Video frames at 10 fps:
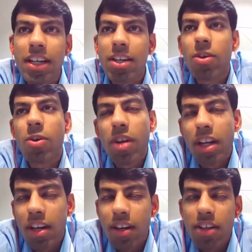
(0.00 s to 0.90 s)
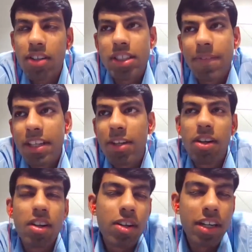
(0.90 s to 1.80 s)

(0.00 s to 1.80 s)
and to go out and learn something you learn